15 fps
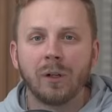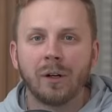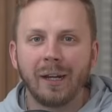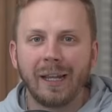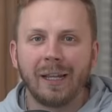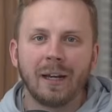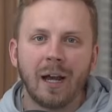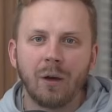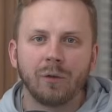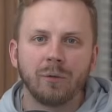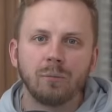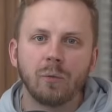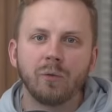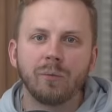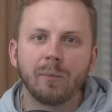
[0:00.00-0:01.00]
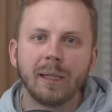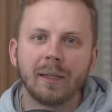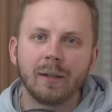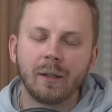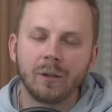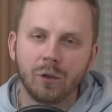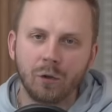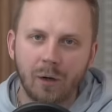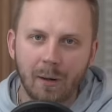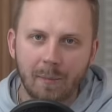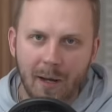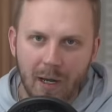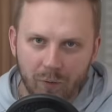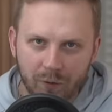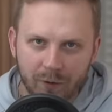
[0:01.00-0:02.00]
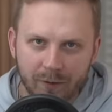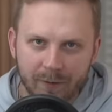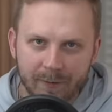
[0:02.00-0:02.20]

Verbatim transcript: their in-house movement to come out.